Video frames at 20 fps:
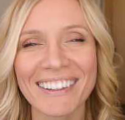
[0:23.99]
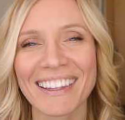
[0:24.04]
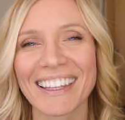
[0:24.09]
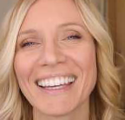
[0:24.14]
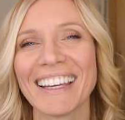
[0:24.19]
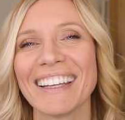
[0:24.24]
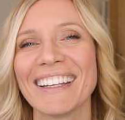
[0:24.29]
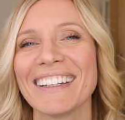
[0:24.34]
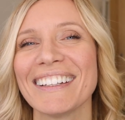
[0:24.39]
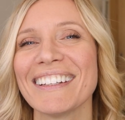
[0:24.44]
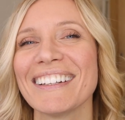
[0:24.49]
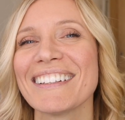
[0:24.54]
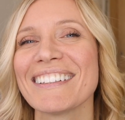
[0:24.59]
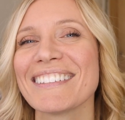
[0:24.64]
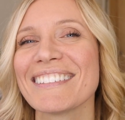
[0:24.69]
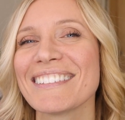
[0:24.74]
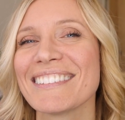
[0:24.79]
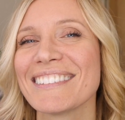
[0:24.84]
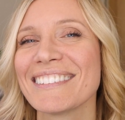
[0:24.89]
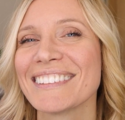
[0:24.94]
then
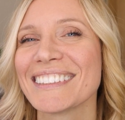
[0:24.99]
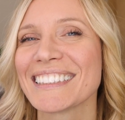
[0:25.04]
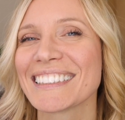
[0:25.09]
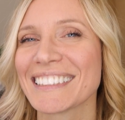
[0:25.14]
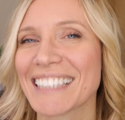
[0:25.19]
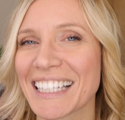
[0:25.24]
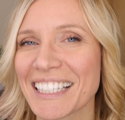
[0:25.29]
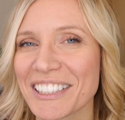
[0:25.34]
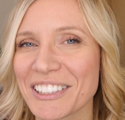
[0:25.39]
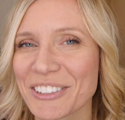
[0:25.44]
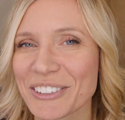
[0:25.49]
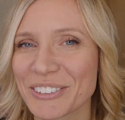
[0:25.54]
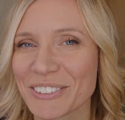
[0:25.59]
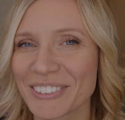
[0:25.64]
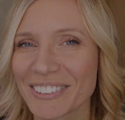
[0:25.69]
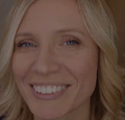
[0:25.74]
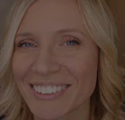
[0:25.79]
stay tuned.